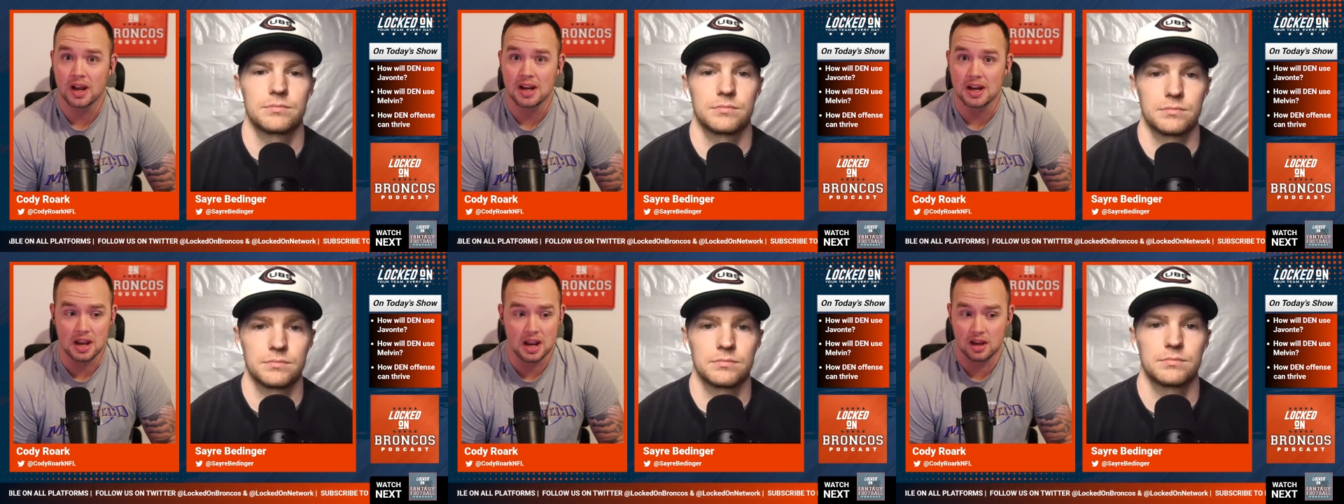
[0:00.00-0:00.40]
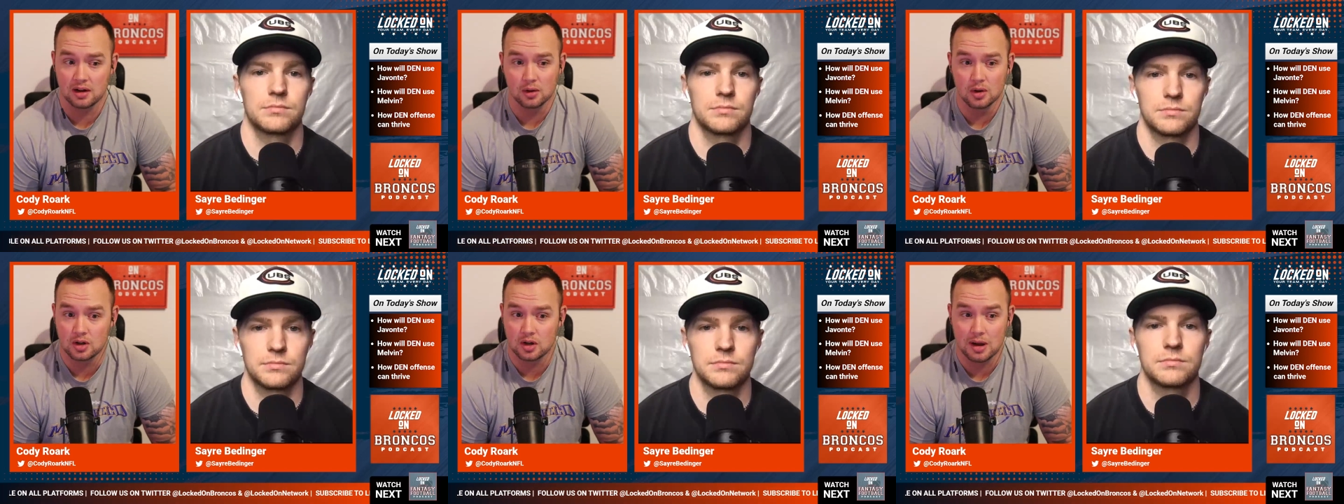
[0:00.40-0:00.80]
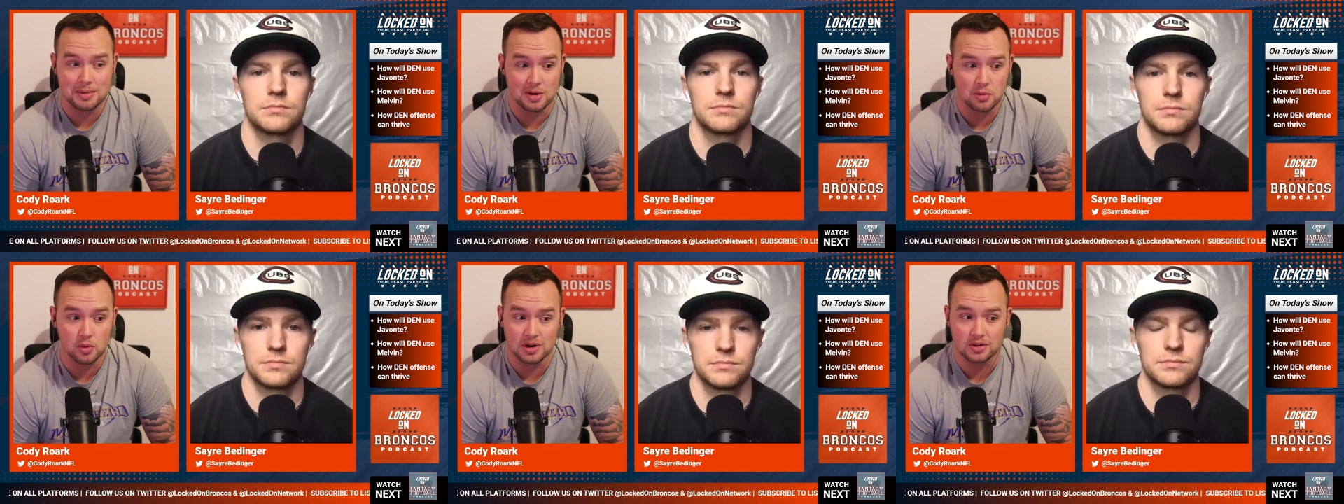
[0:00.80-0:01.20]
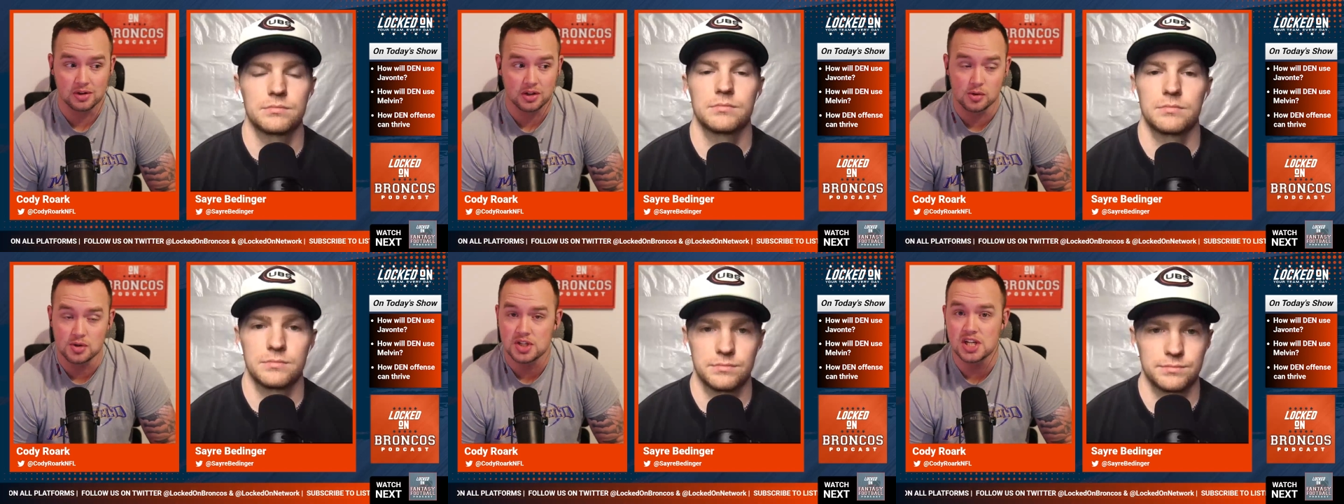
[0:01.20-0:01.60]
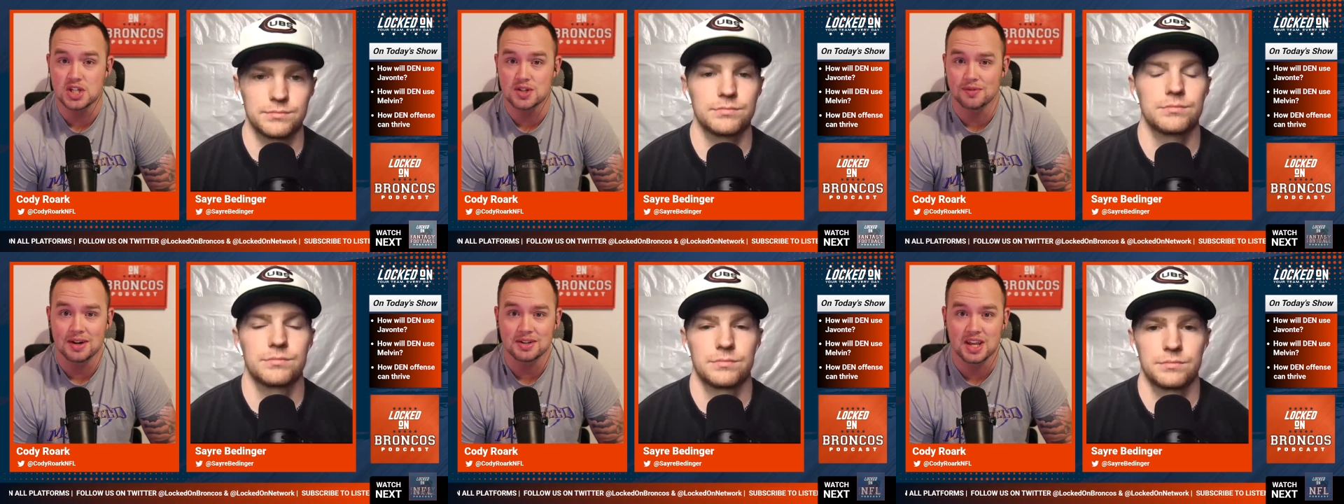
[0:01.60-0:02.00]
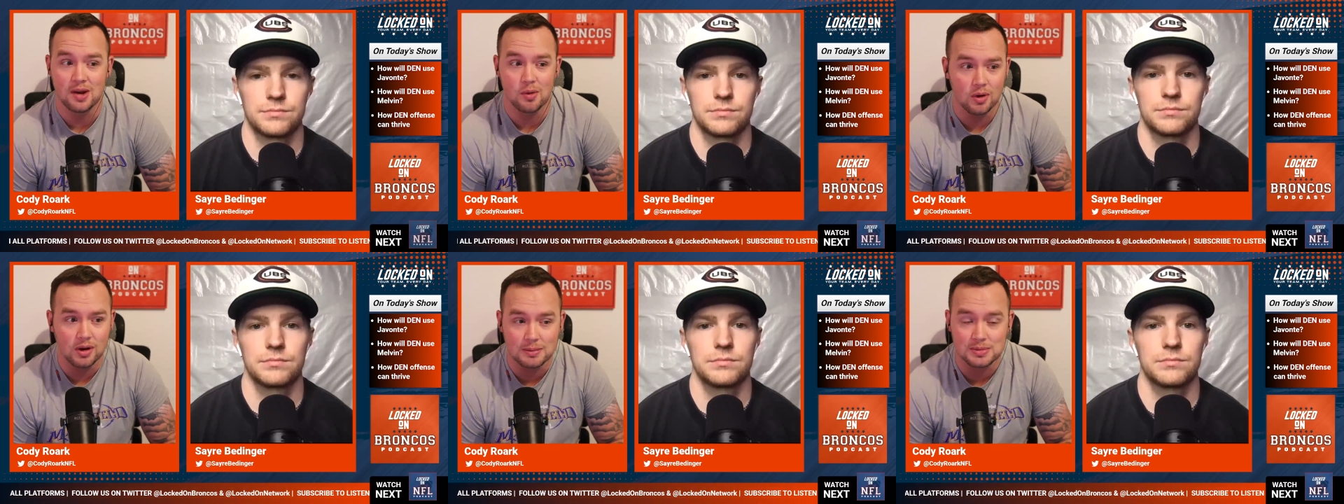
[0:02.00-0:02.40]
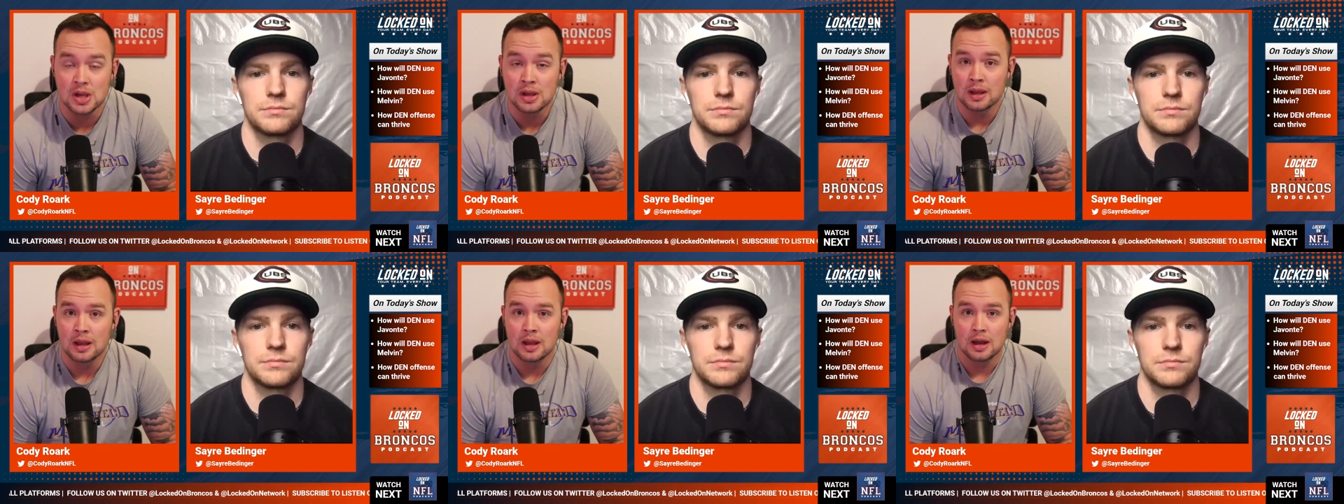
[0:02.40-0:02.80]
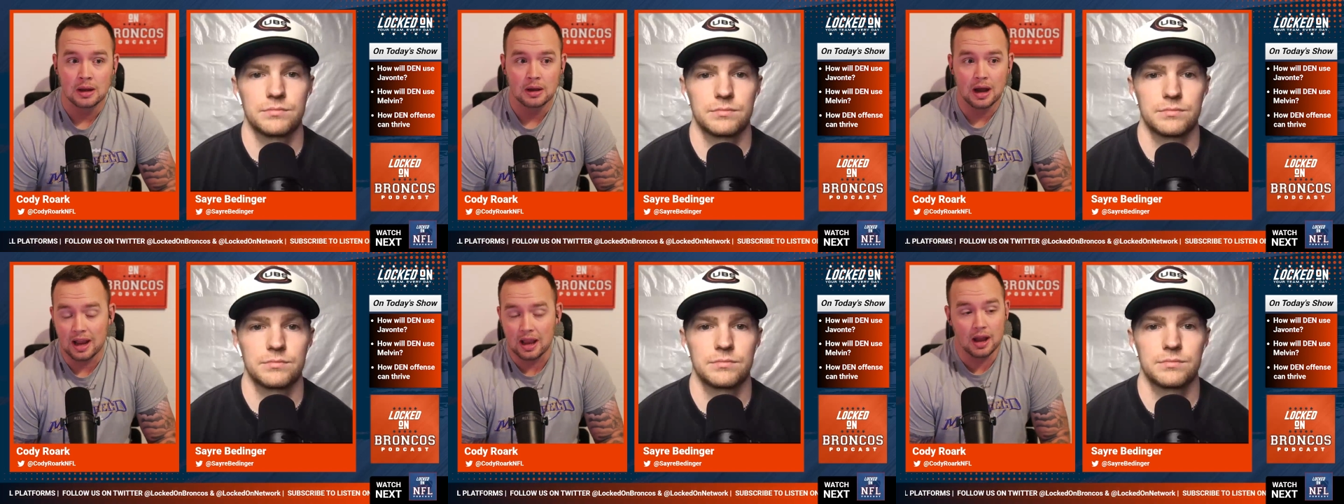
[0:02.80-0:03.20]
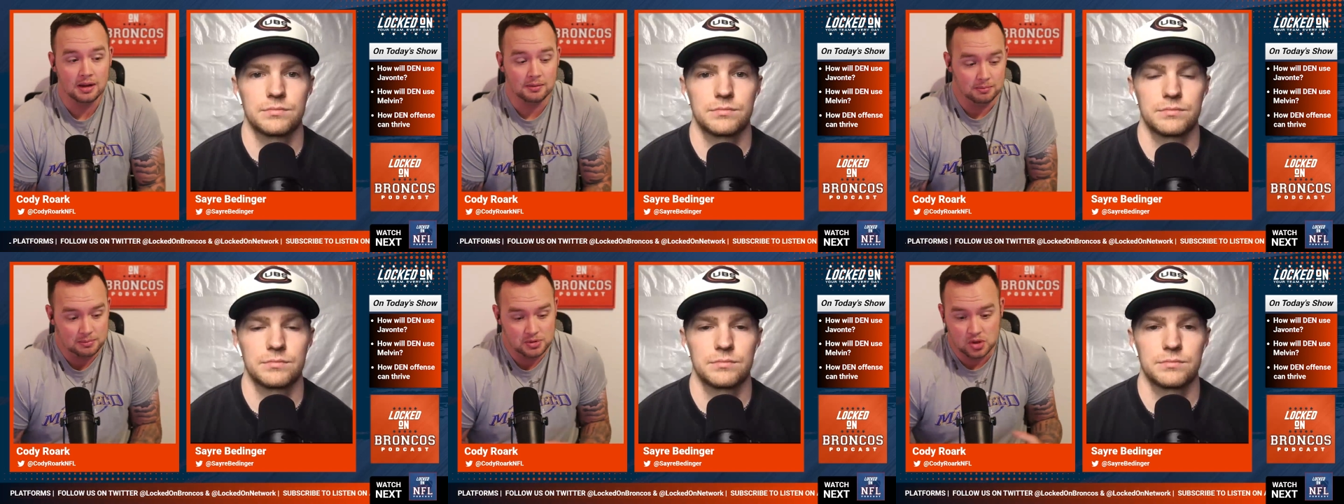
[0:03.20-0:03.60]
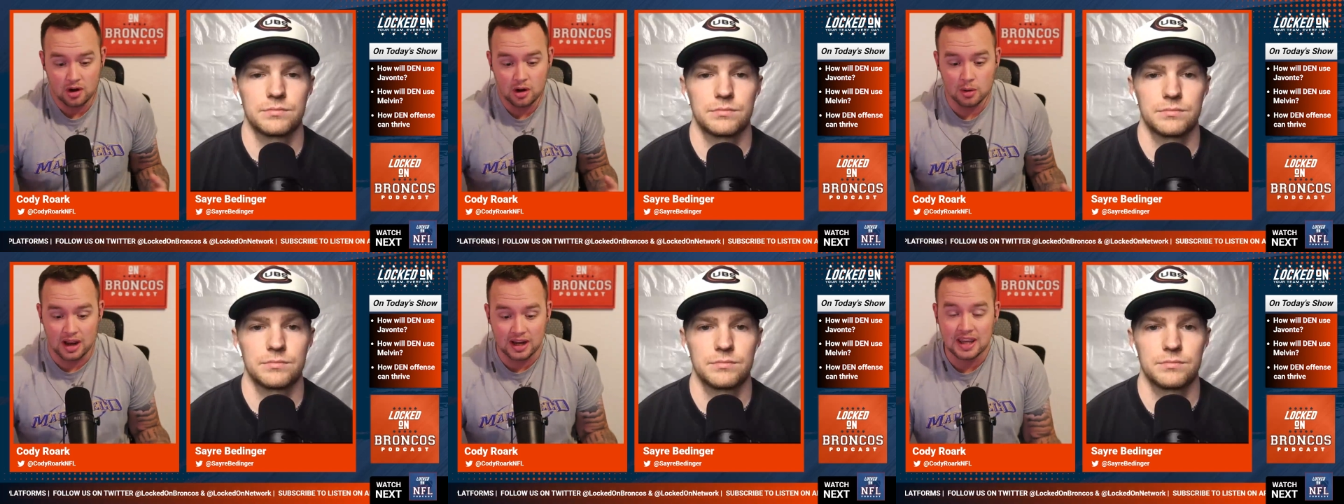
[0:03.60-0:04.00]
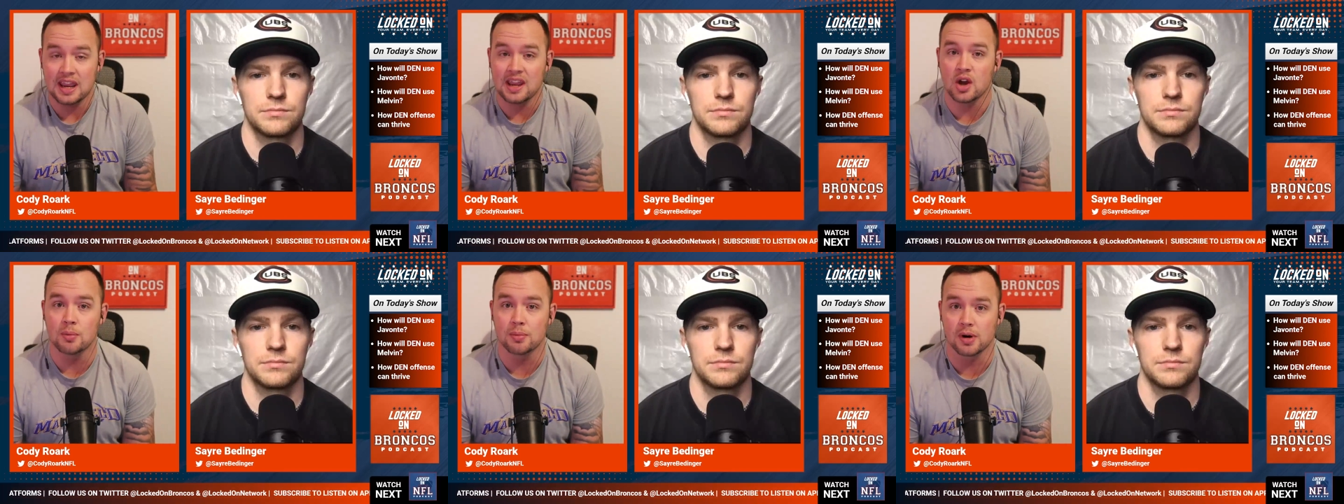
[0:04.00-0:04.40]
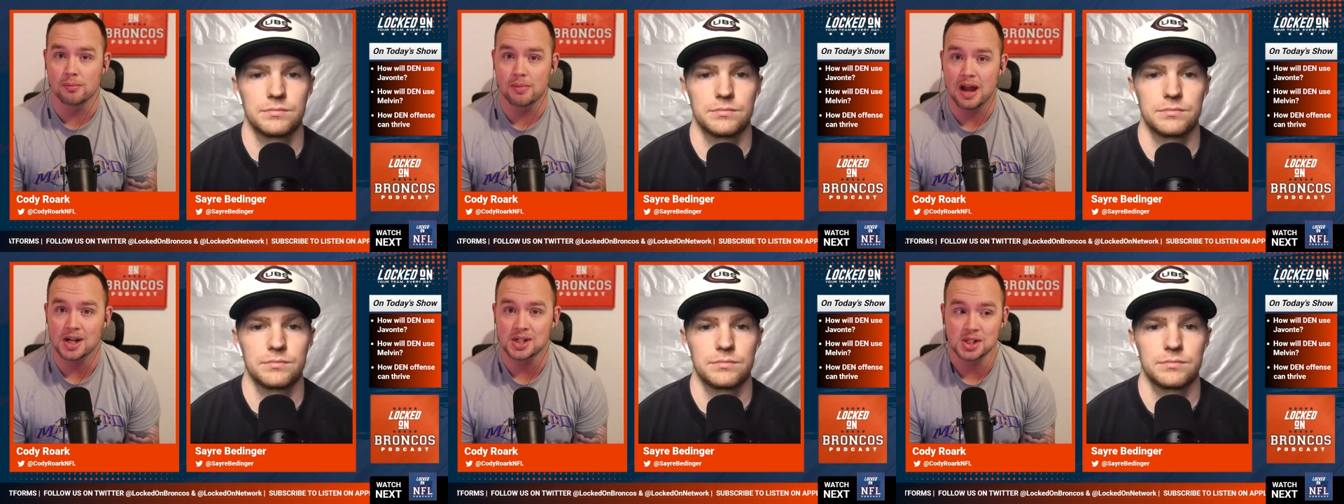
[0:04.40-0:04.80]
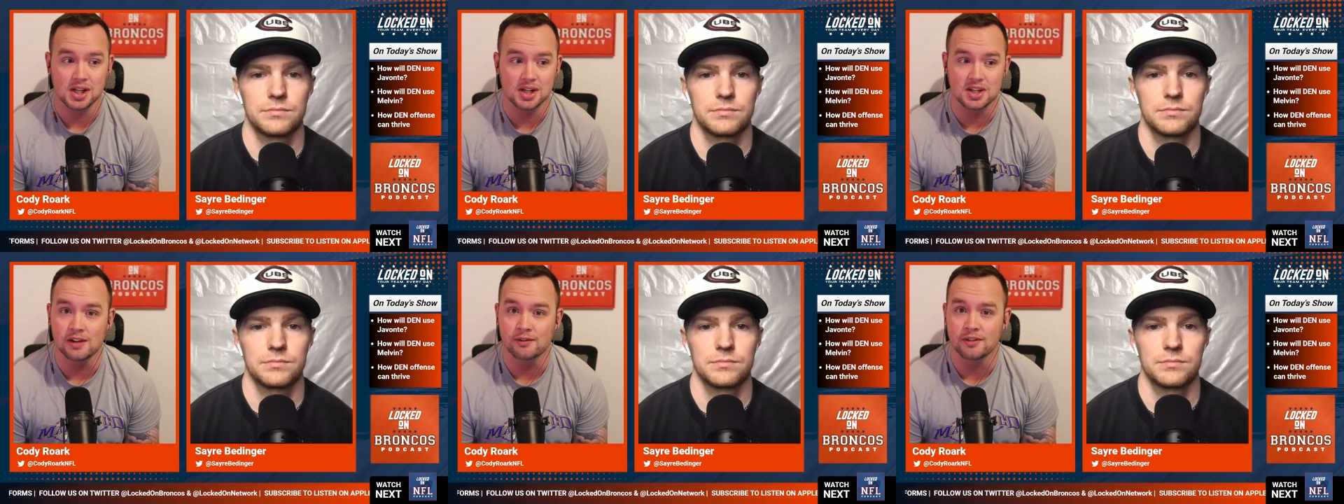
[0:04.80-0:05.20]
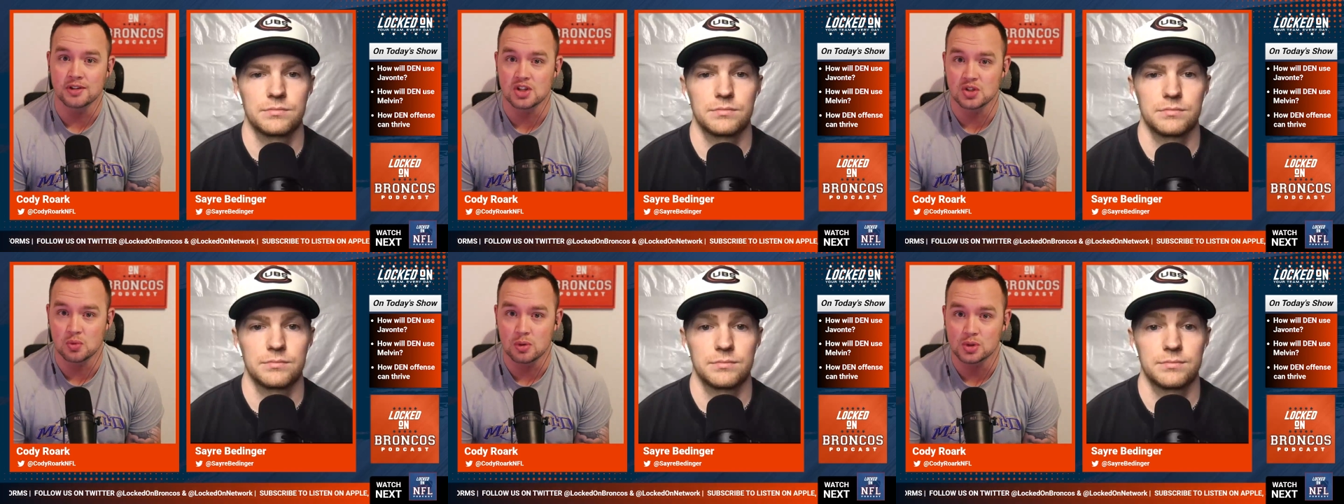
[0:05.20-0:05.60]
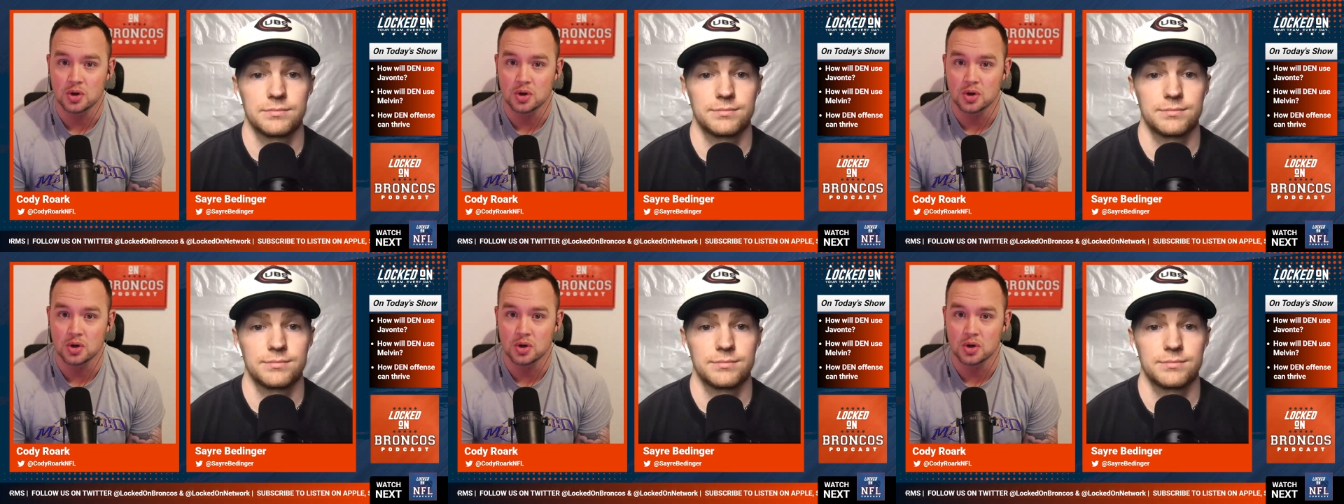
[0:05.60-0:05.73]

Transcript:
Speaker 1: And, look, I mean, when you see Javonte Williams, I, am sorry, I can't help but imagine that defenses won't try to